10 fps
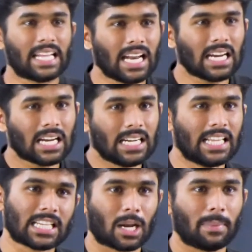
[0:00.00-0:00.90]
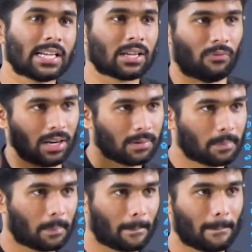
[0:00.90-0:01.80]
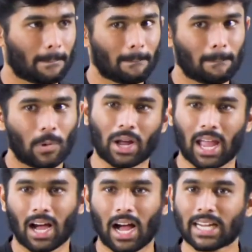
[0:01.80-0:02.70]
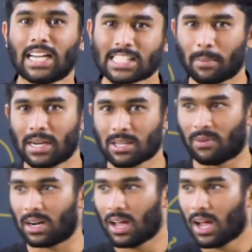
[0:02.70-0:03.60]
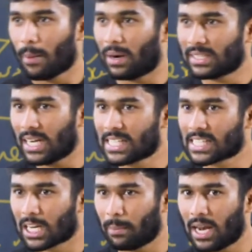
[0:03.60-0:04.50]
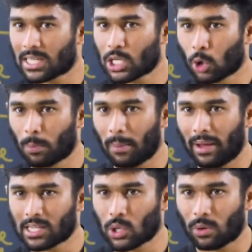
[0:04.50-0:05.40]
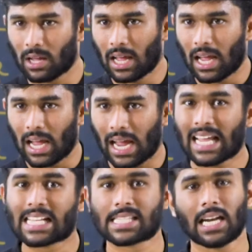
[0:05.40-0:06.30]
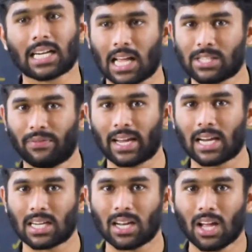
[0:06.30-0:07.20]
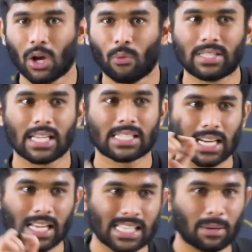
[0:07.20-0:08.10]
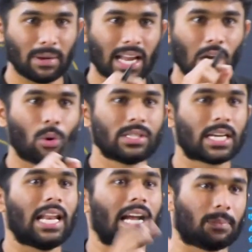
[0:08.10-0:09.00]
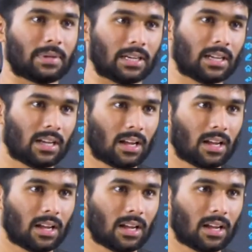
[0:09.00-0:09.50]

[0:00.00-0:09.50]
can discriminate someone. Okay, I can discriminate someone. But that discrimination should be based on an excellent classification which is reasonably and logically accepted.